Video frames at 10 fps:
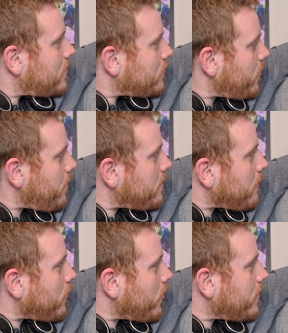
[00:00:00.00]
Grumpy's my
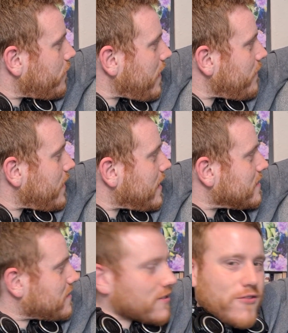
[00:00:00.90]
boy. The thing
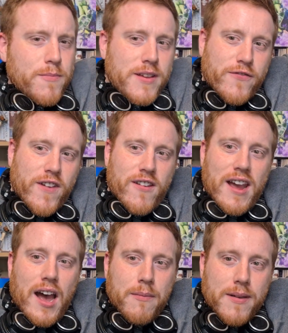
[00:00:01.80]
is, Grumpy's very
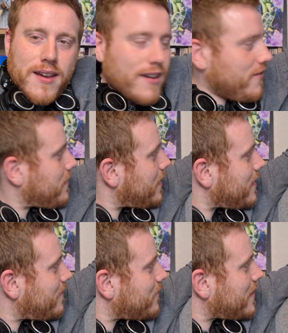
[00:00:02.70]
happy. I don't get
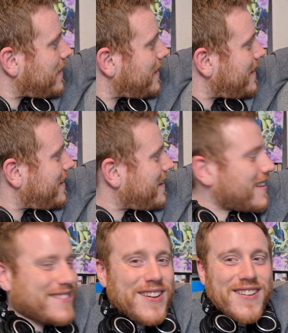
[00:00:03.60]
it.
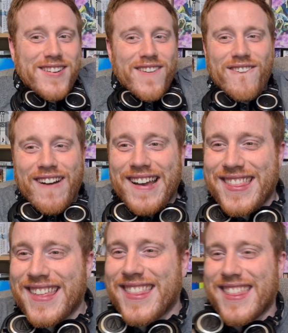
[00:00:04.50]
I don't
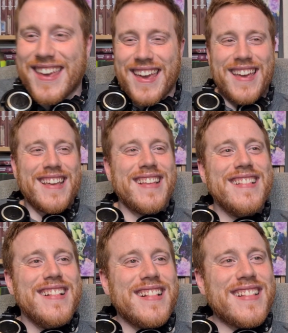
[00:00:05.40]

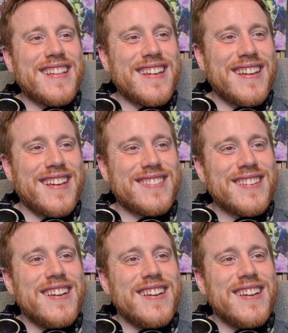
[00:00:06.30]
know why.